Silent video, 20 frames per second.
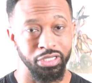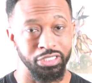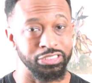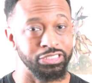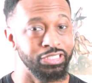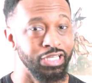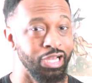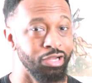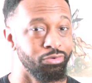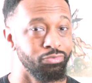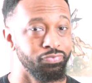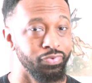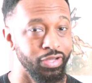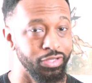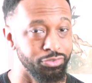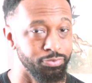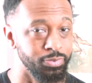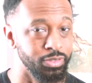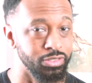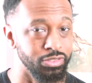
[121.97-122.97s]
a
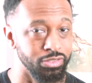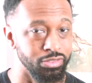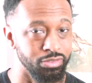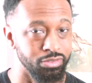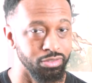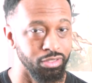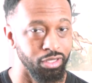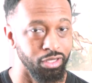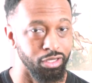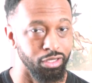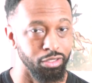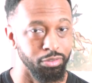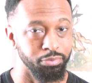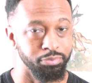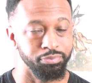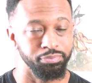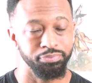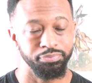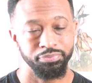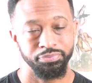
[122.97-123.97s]
sacrifice mission.
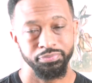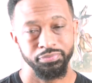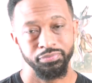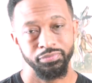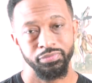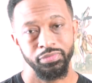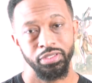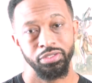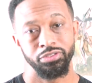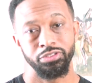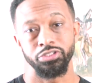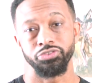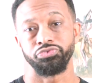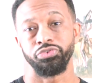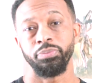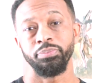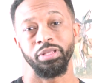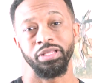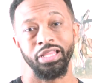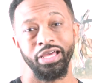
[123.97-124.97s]
Just
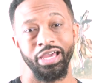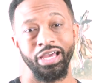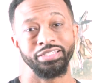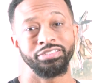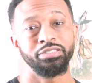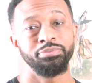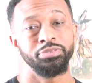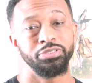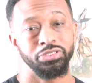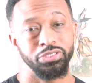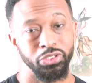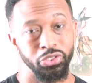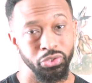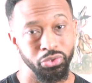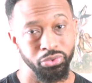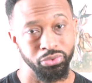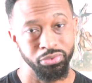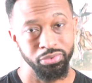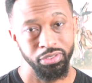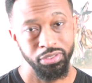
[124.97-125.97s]
from the last
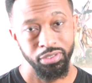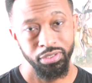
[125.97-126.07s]
episode,